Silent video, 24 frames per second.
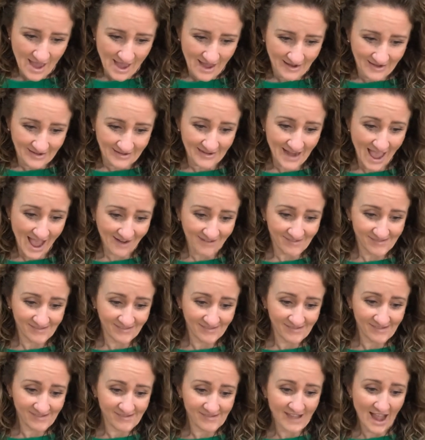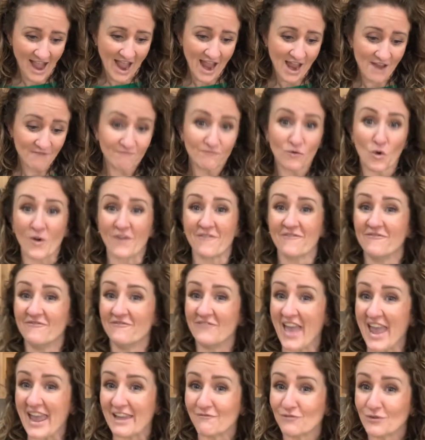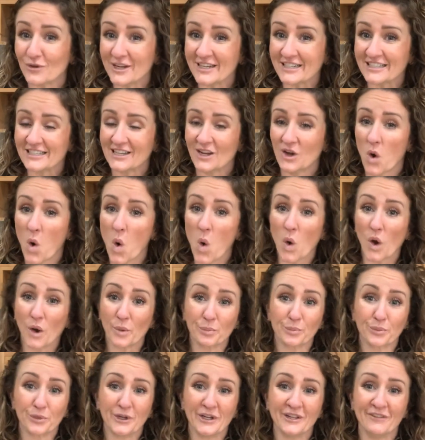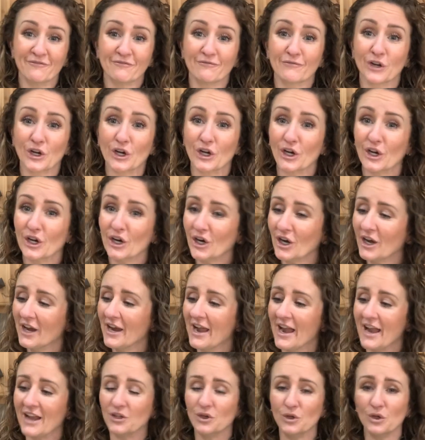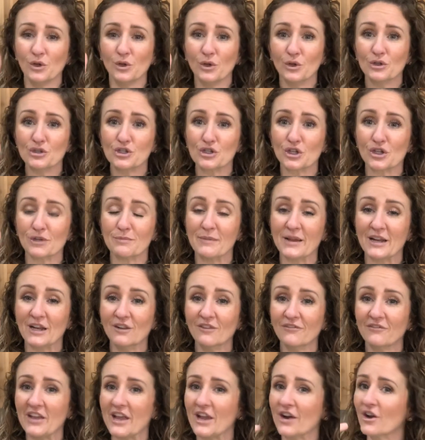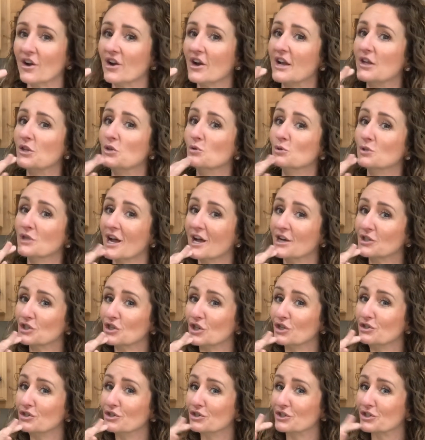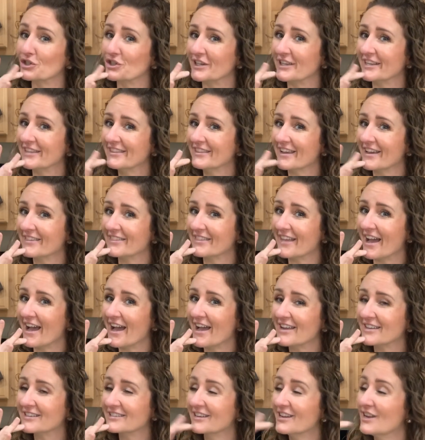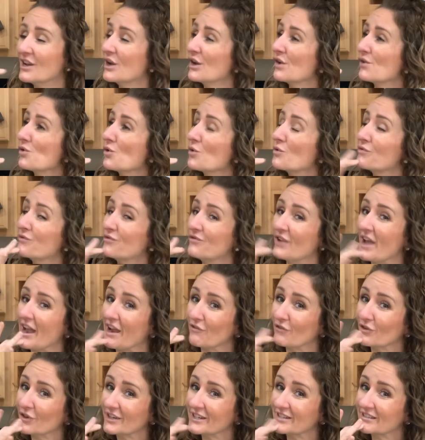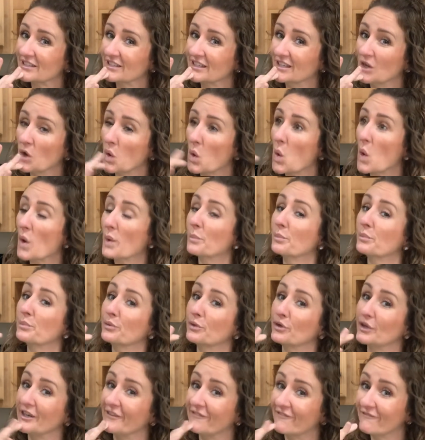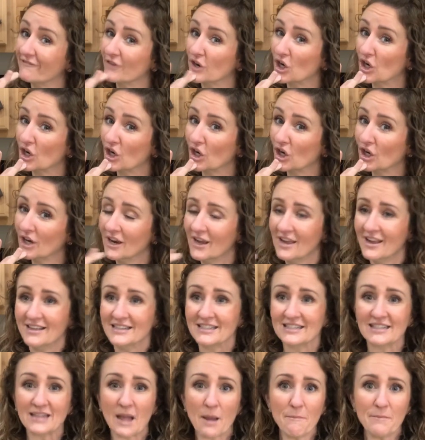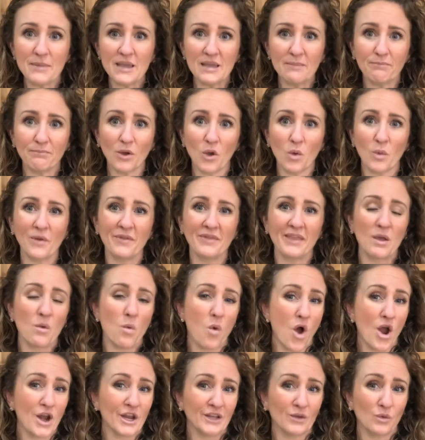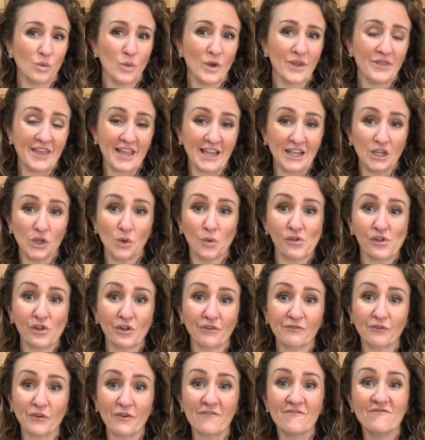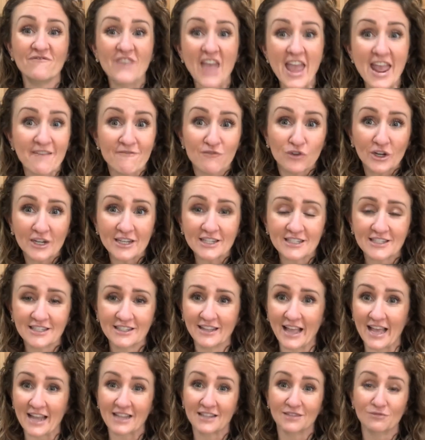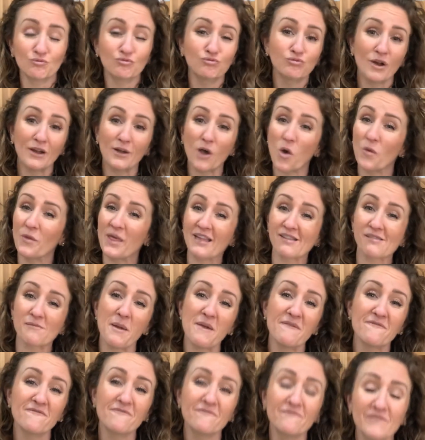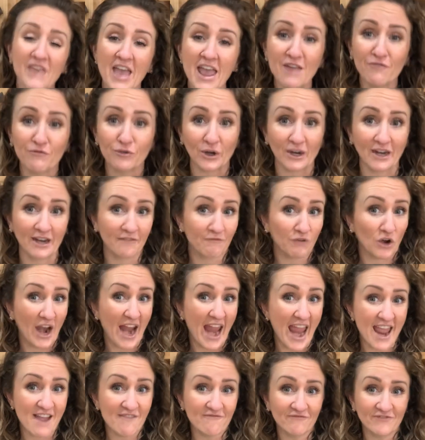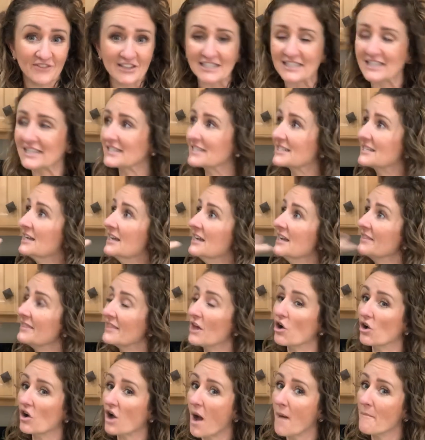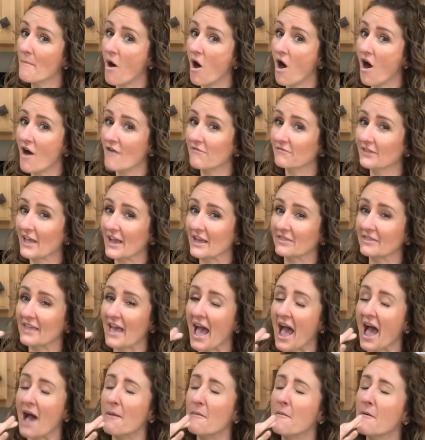Next is a sign for favorite or prefer, and you use your middle finger and you touch on your chin like that. So favorite or prefer. Some people when they use it for favorite, like, oh, that's my favorite, for emphasis, they'll come off like that.